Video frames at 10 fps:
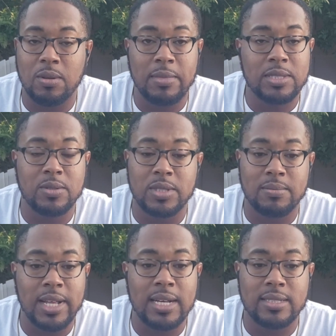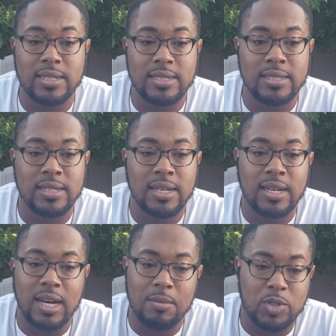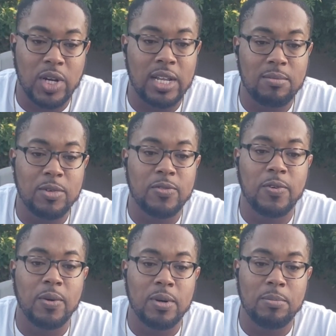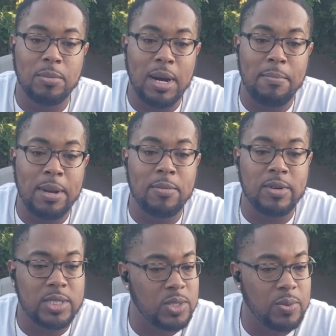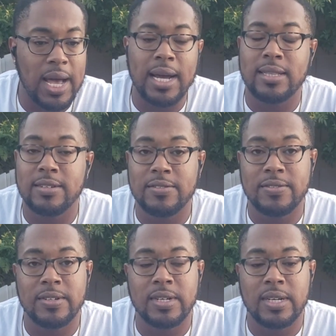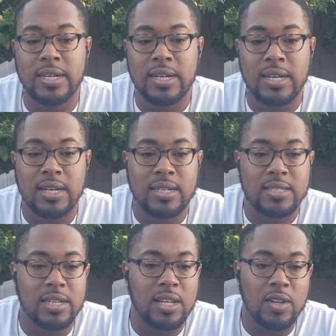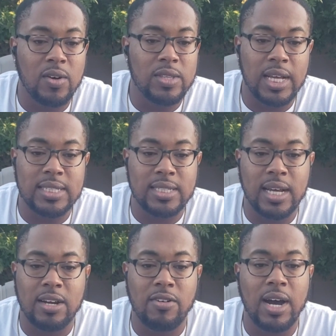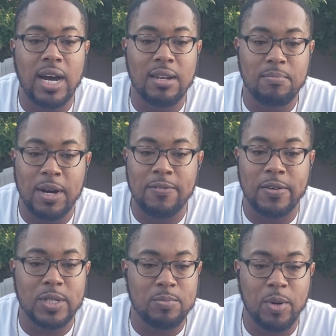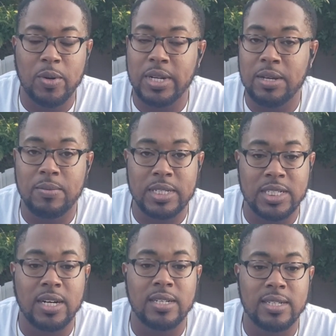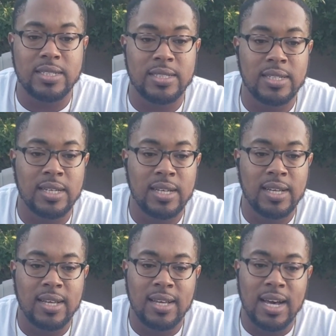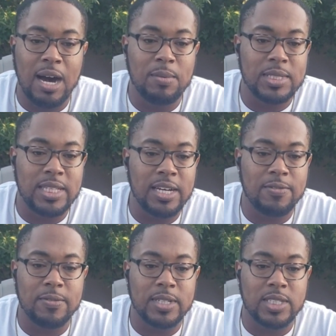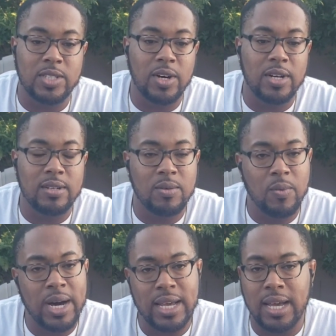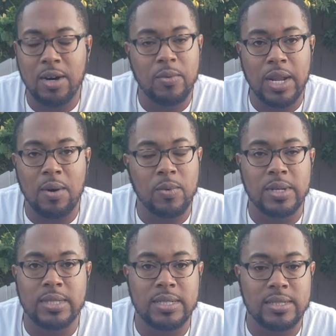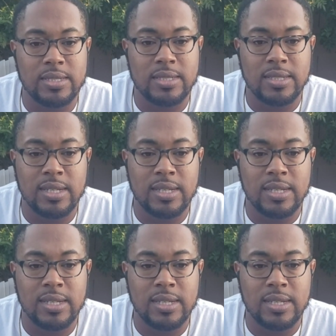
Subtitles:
on the mental gymnastics. I'm trying to move forward, but my memory's too active. To the long nights that I cried, my firstborn hit with jaundice. I was there from the start. Why the hell would I want this?